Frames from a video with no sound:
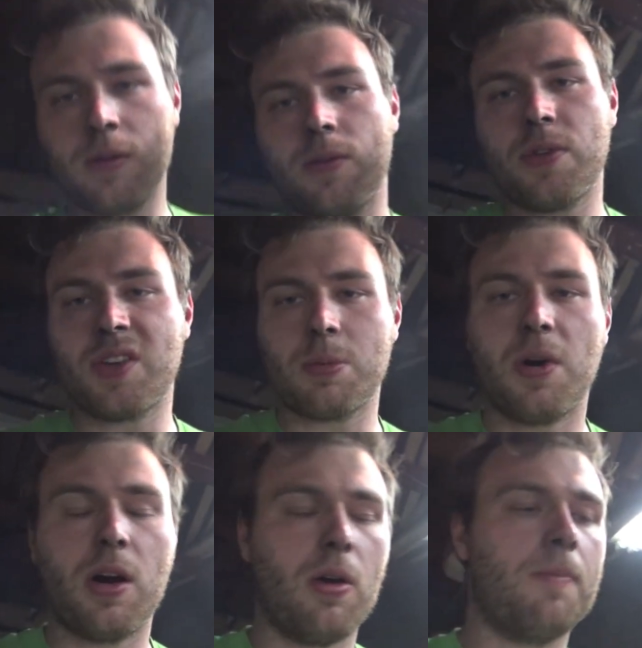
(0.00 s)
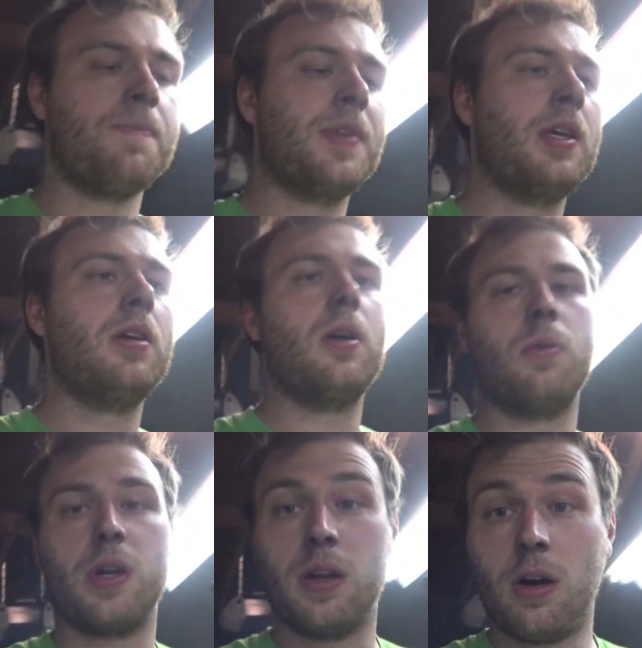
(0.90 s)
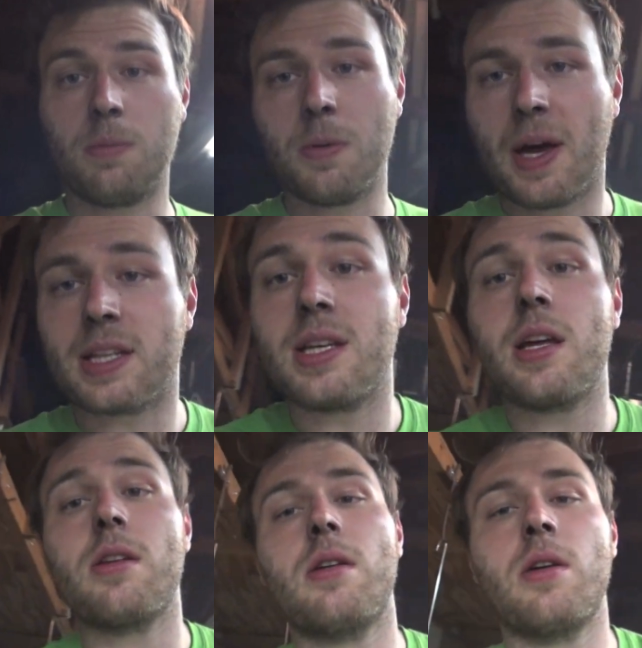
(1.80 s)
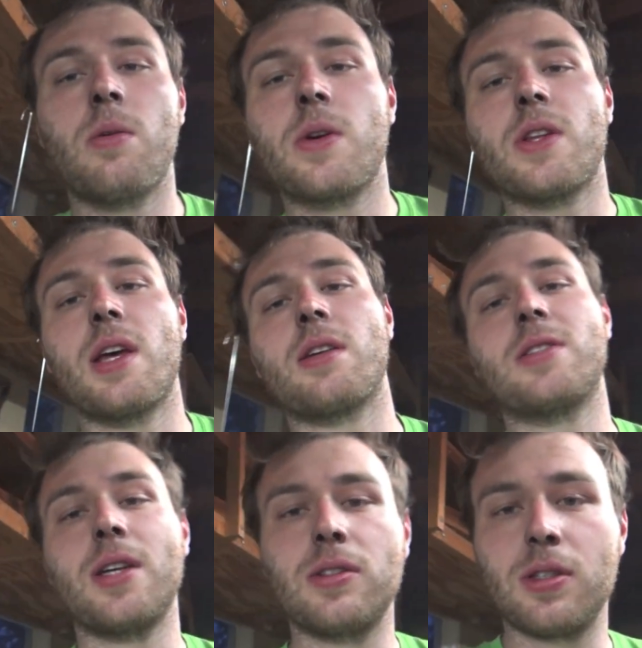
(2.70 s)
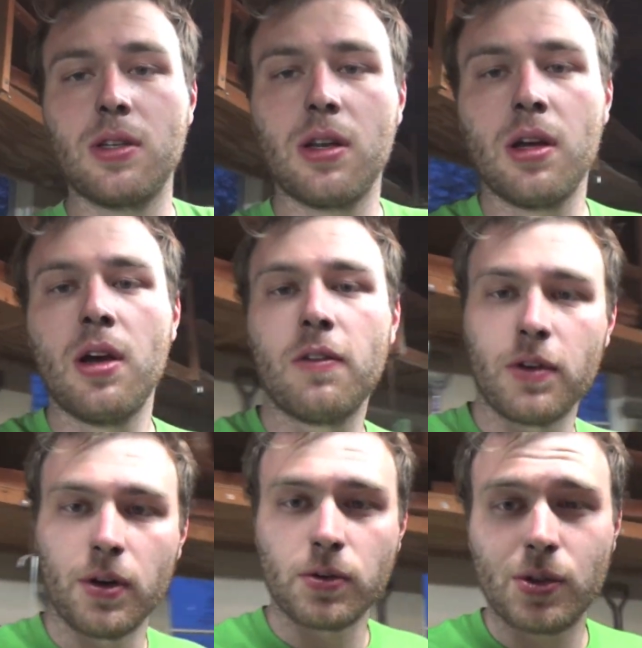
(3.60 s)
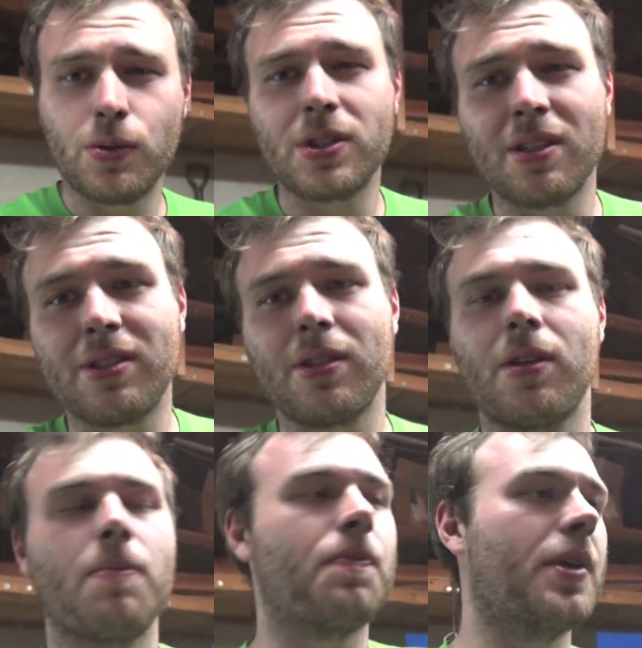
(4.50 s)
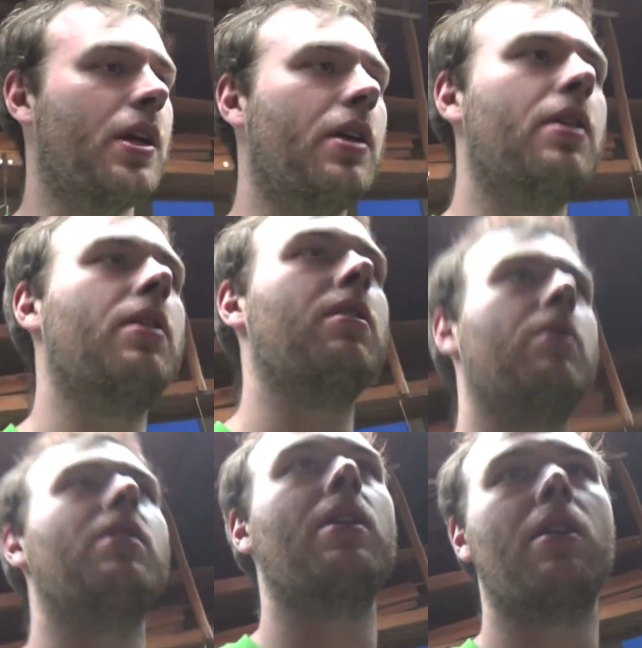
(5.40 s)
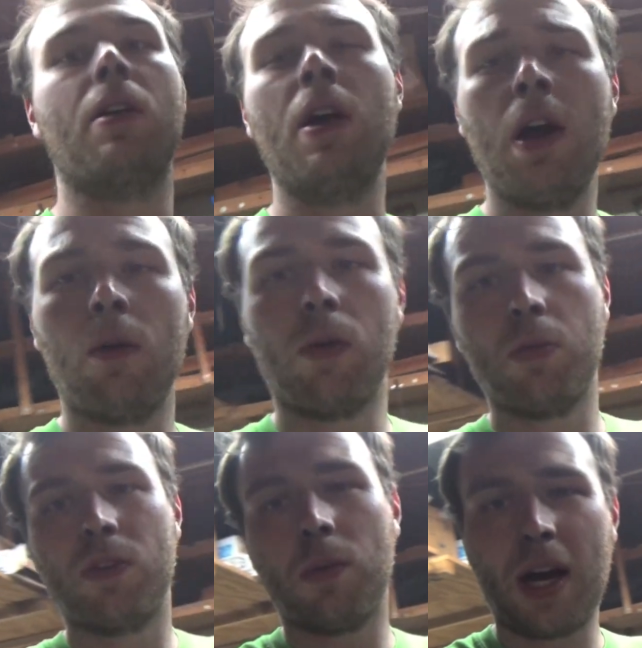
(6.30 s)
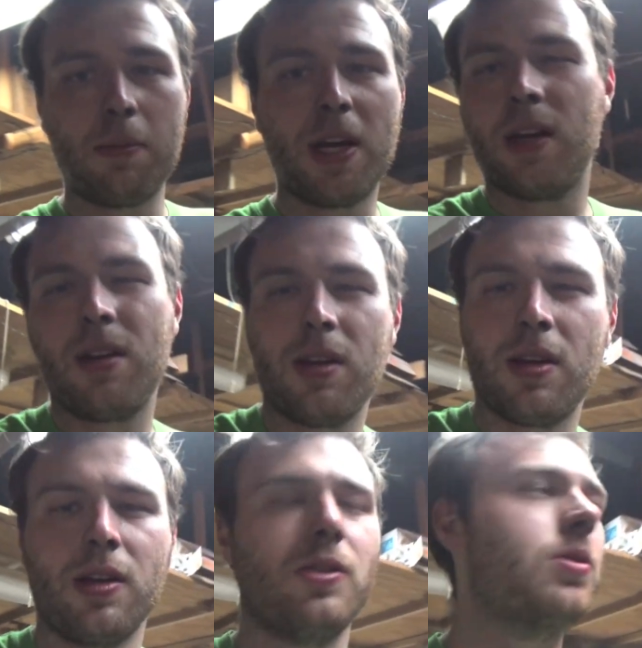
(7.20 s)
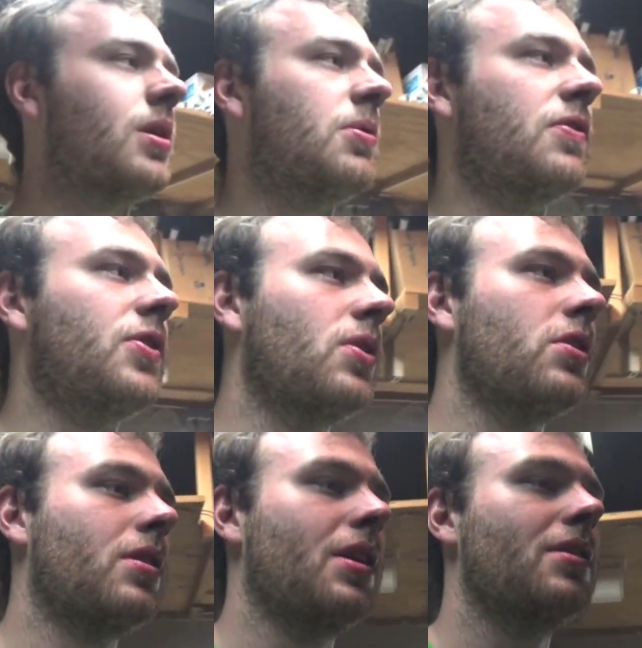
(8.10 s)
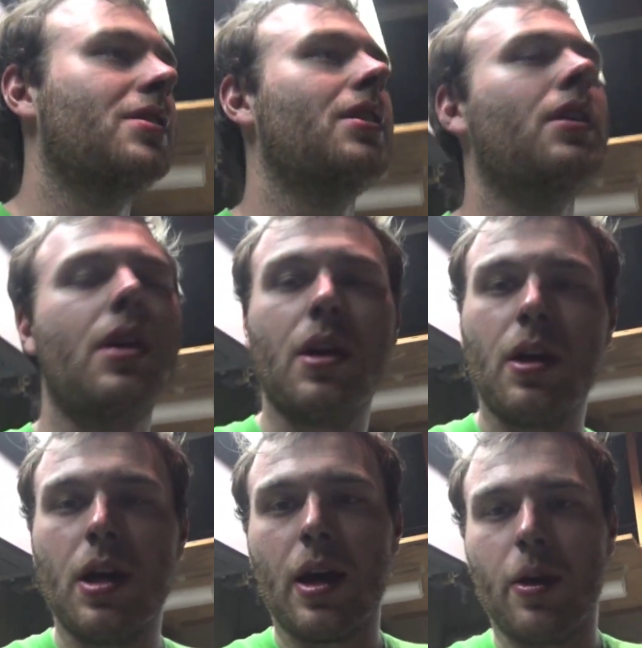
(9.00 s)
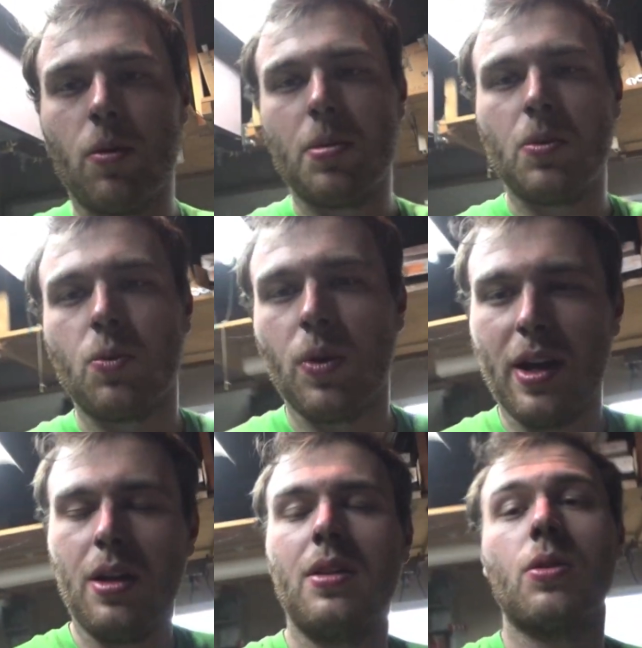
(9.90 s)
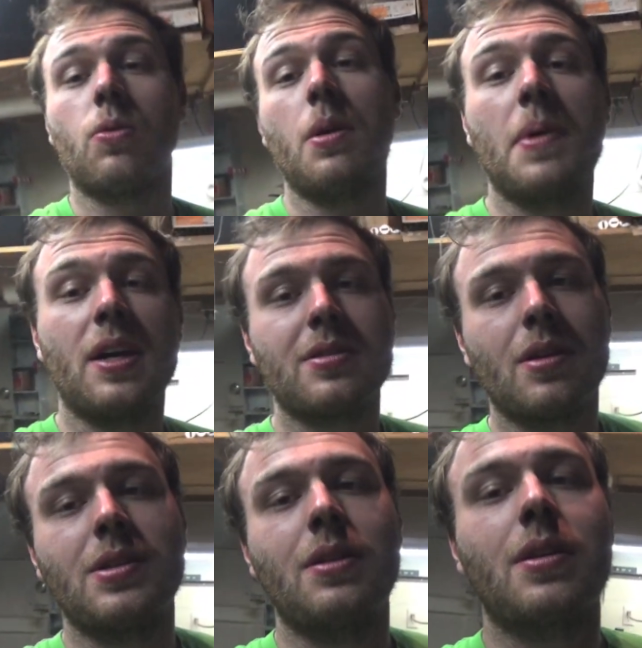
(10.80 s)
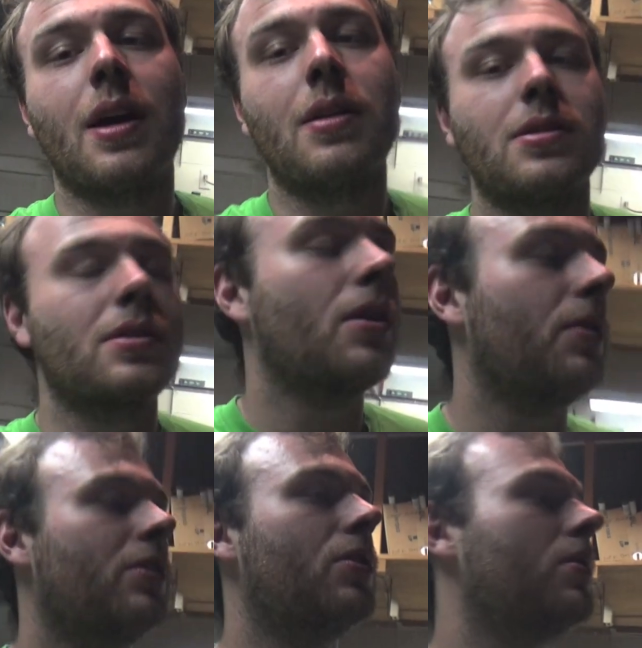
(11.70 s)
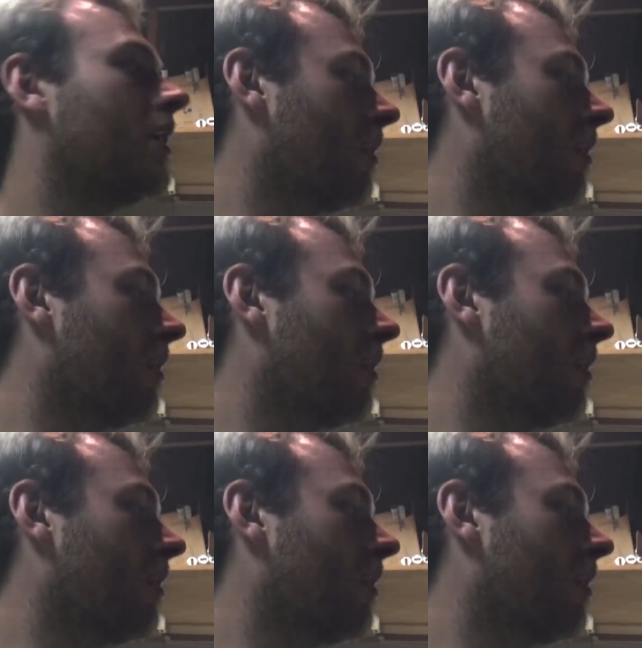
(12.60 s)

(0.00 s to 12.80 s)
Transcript: Hopefully tomorrow we'll get it all put back together. We'll get that extension for the O2 sensor and then we'll move the wideband and do a couple few other things and we'll be ready to rip SRT10 and start retuning